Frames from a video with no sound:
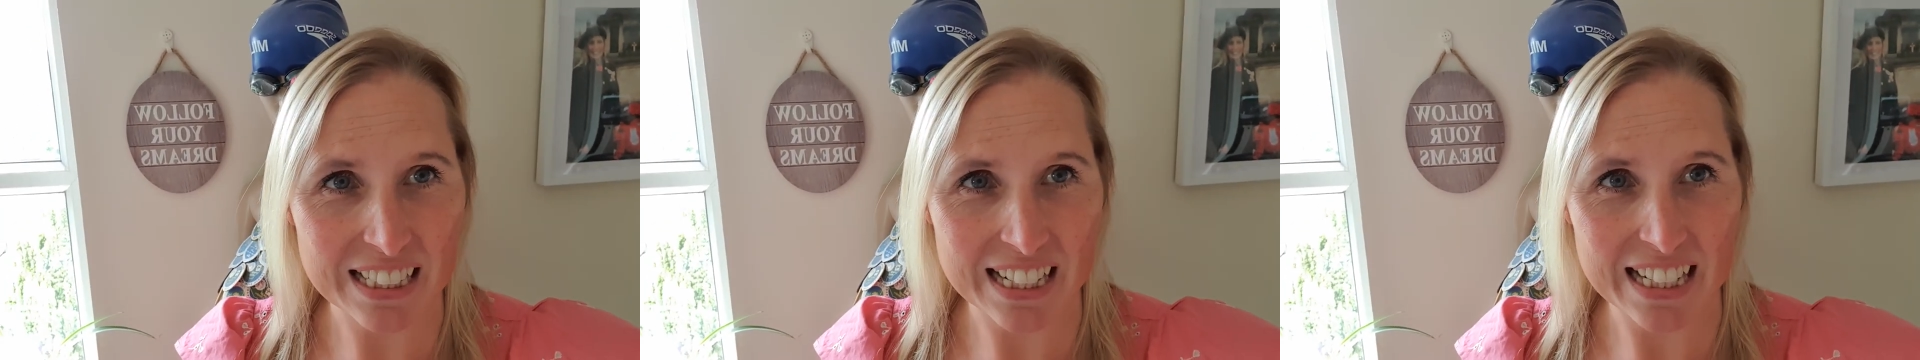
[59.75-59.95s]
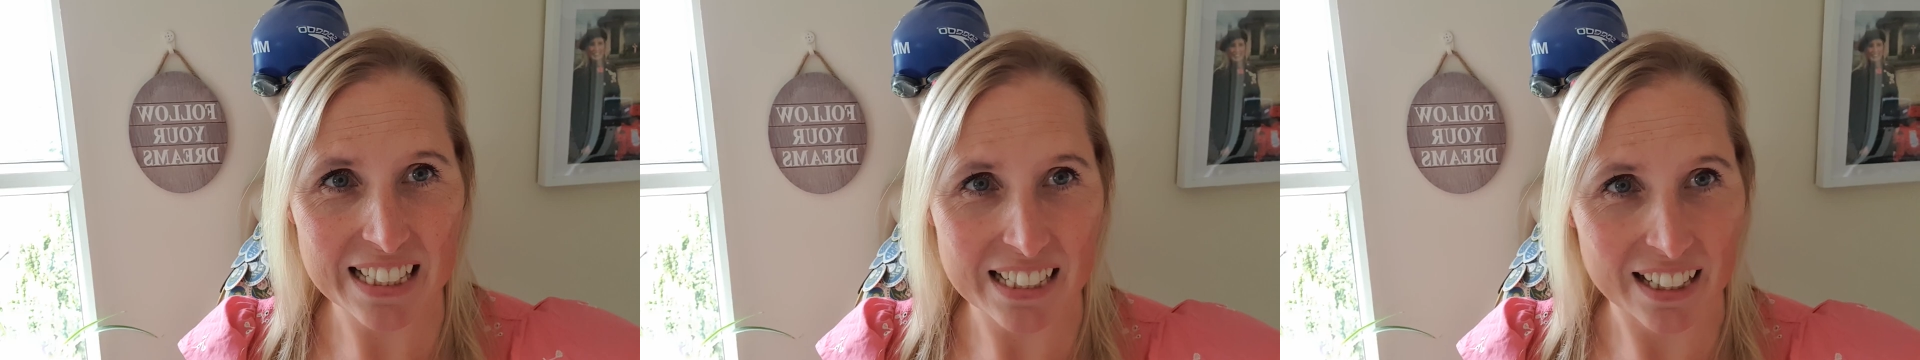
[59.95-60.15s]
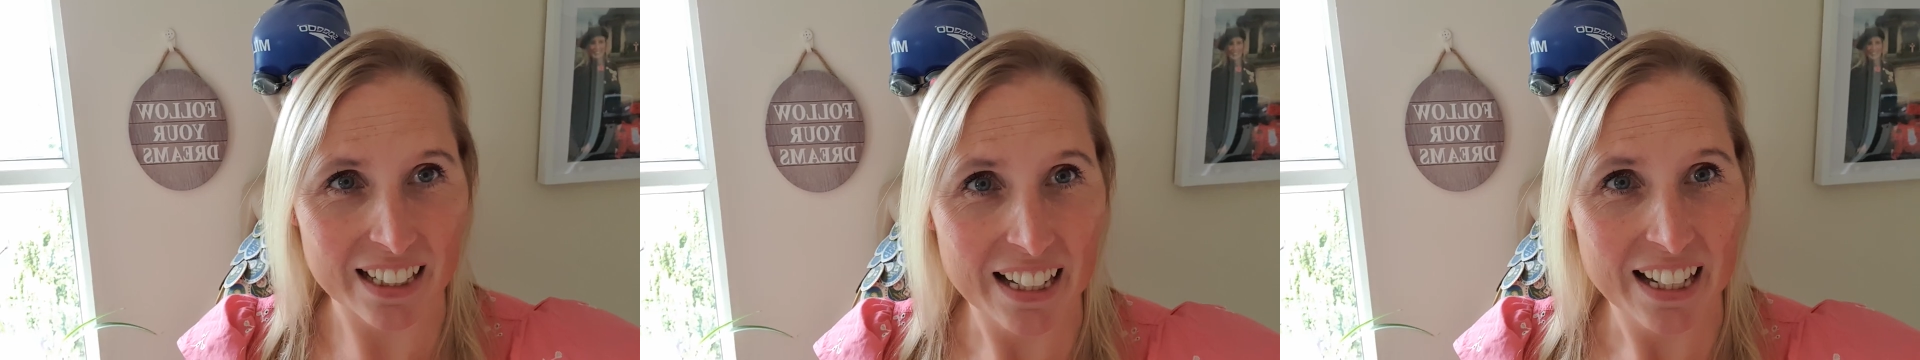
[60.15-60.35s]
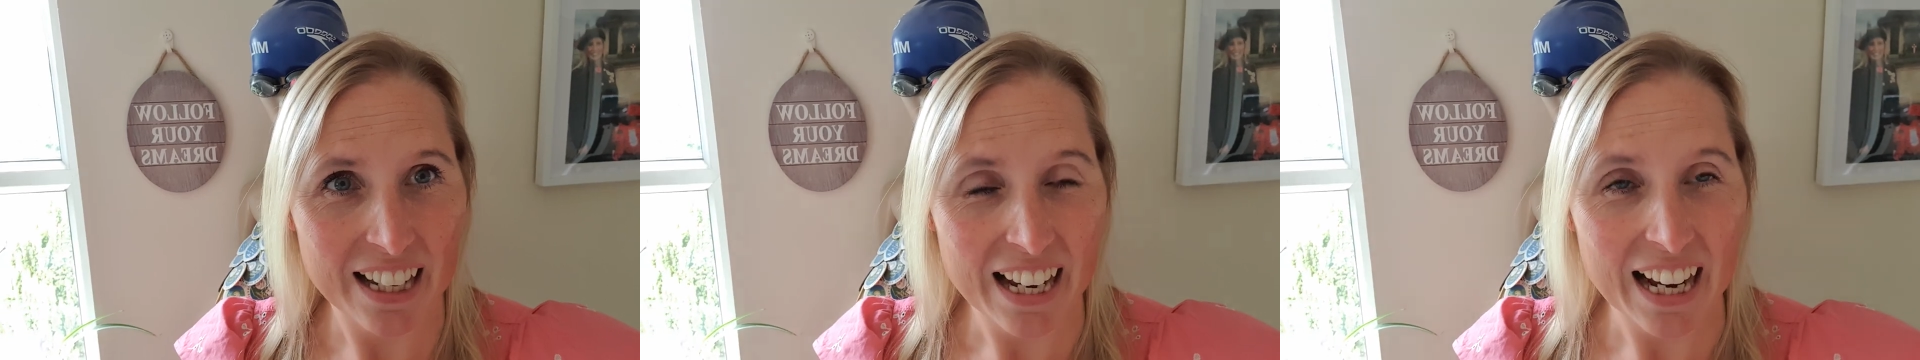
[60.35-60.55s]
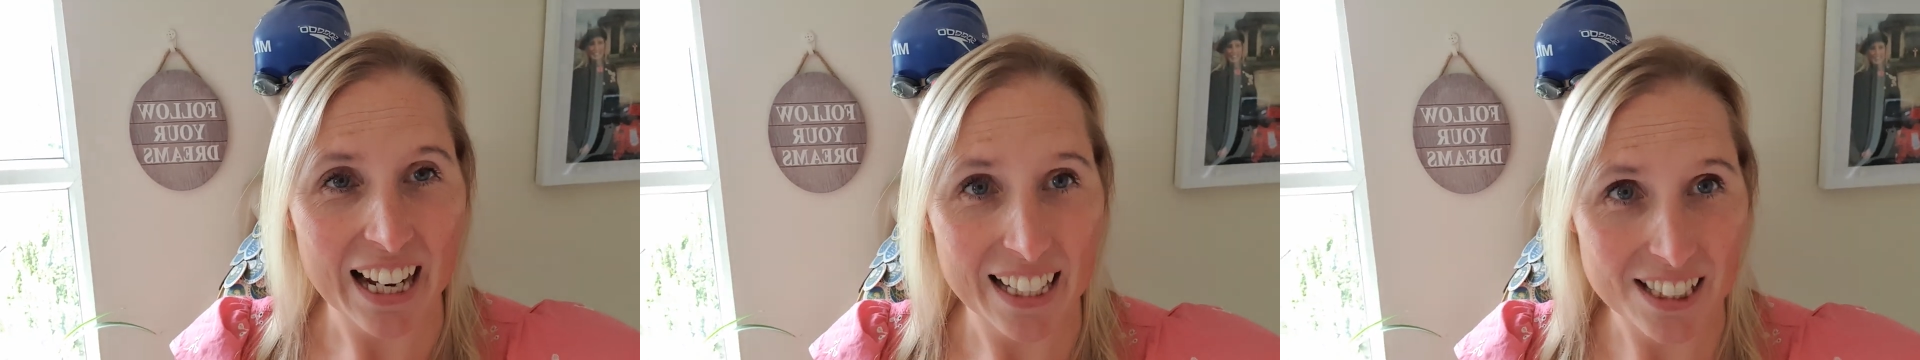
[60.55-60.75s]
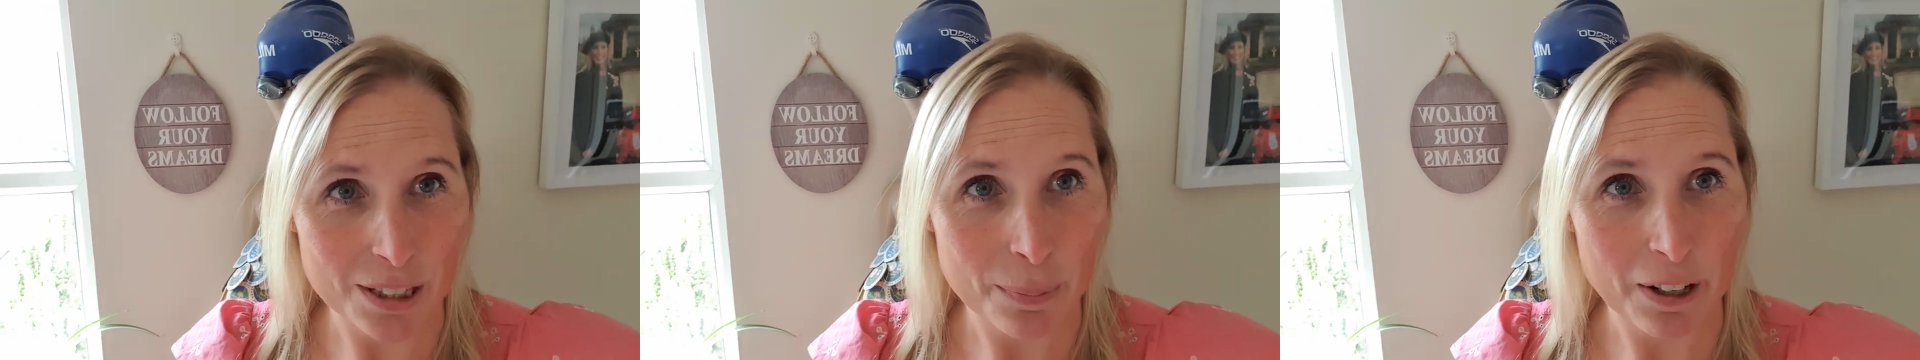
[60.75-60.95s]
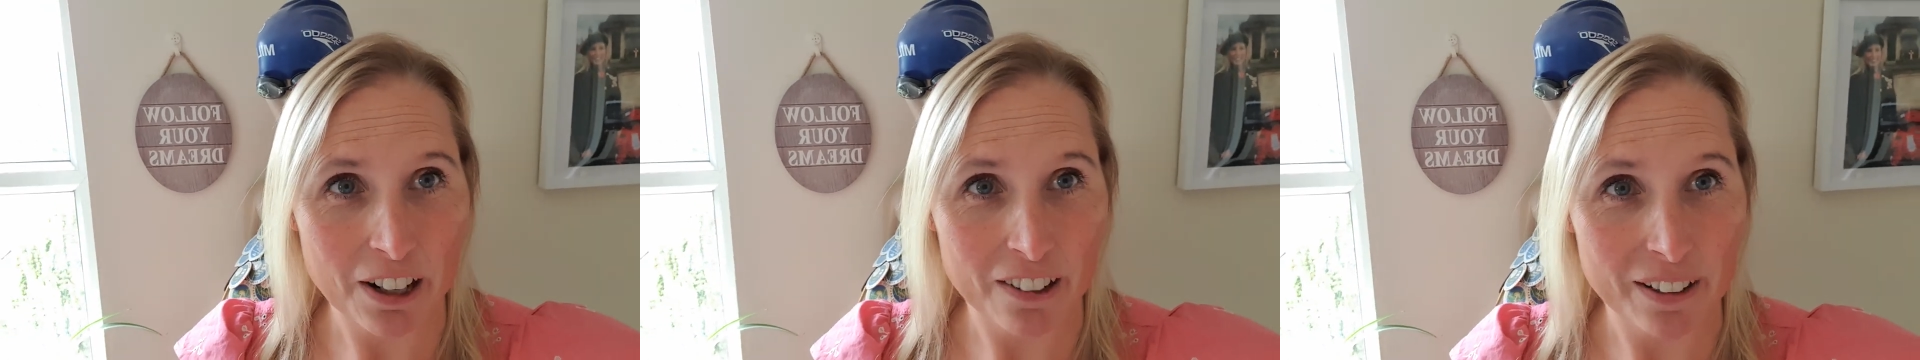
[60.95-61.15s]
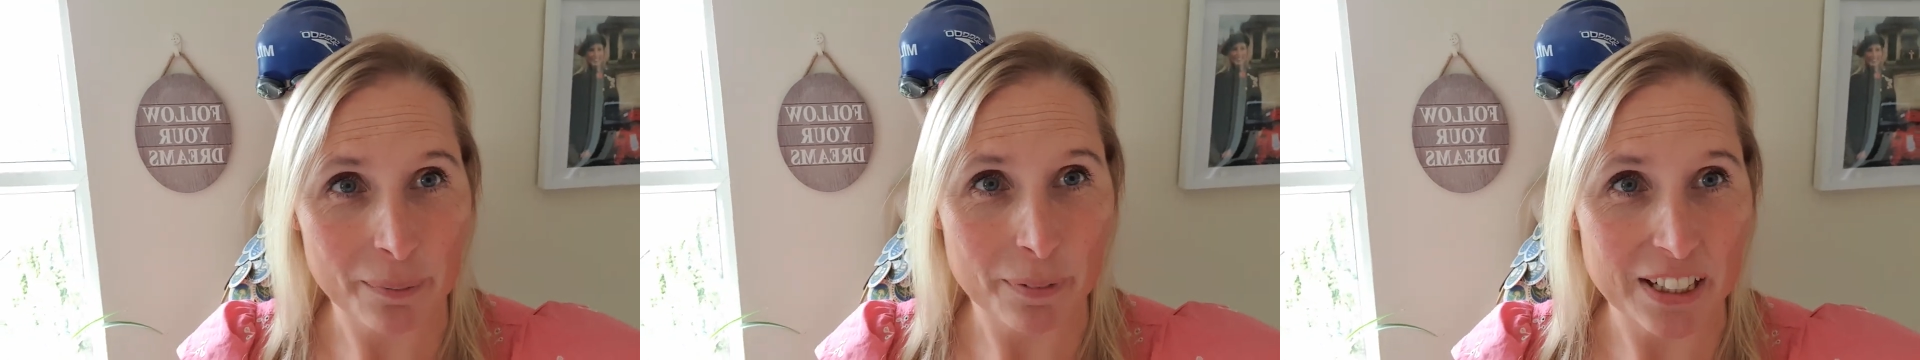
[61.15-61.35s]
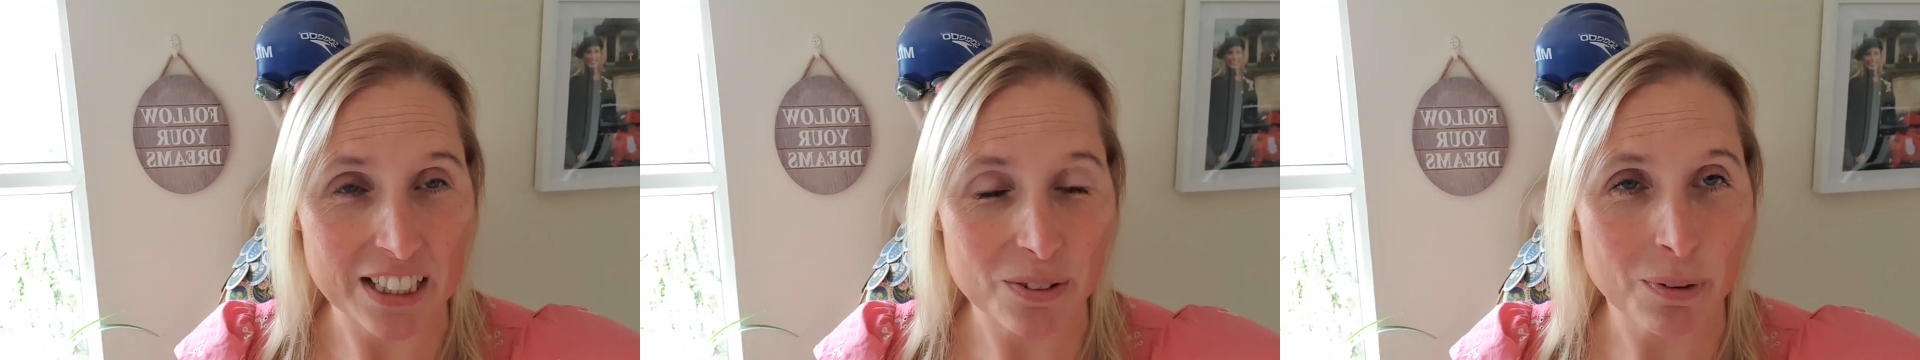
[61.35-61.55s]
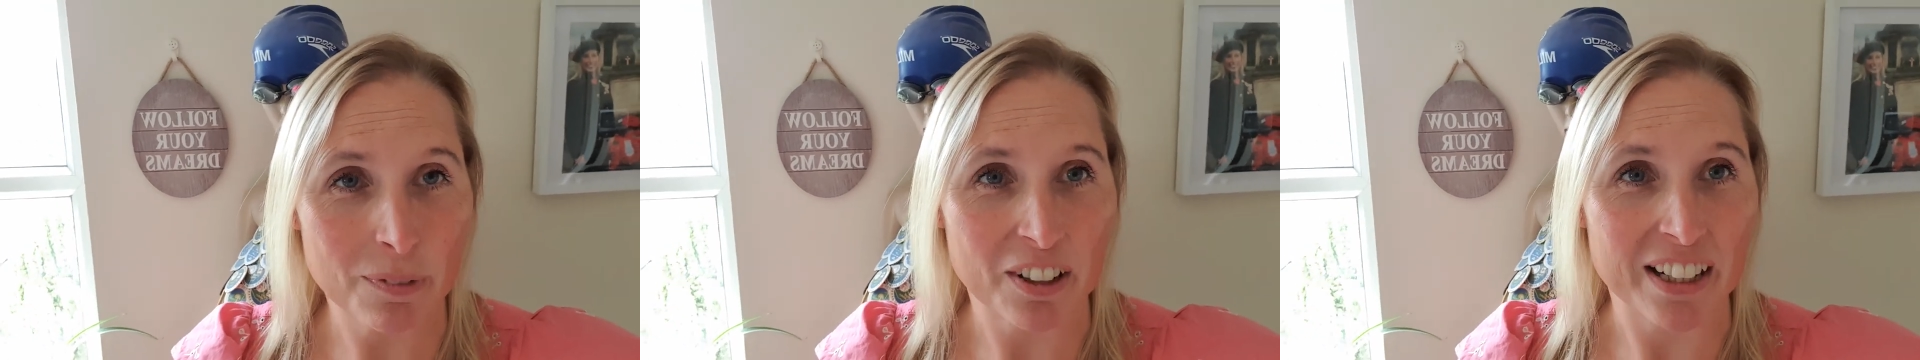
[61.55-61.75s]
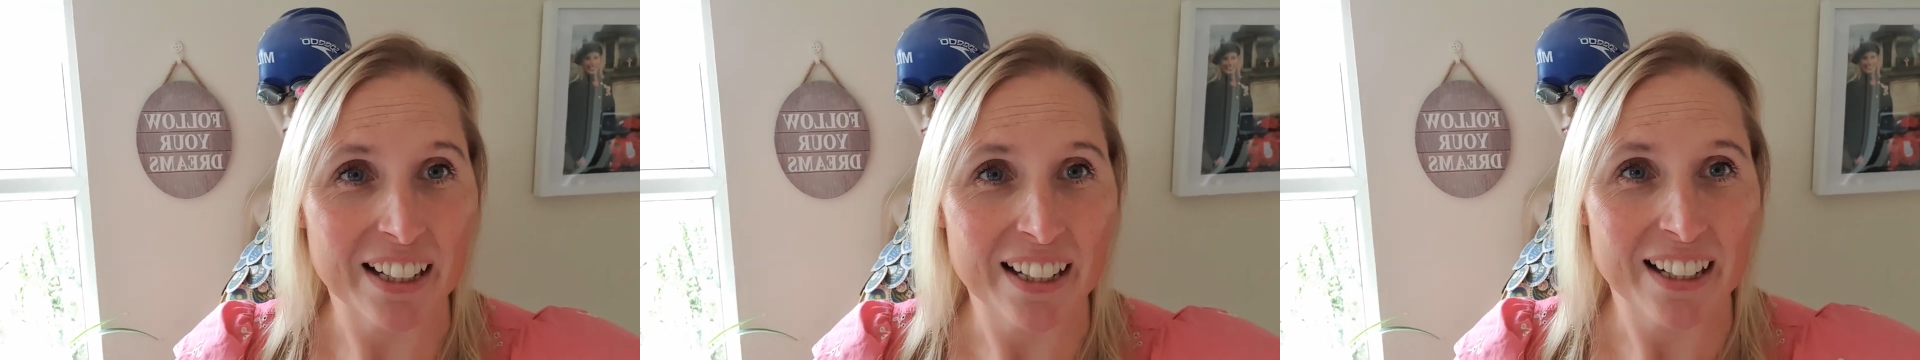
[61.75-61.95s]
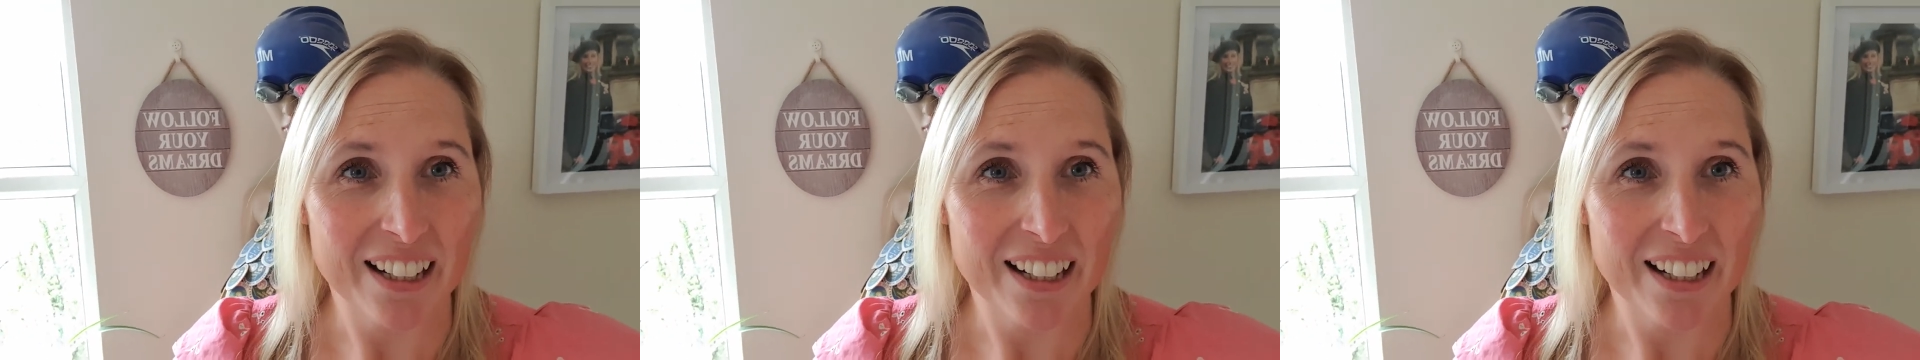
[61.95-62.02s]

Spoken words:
later as a Paralympic swimmer.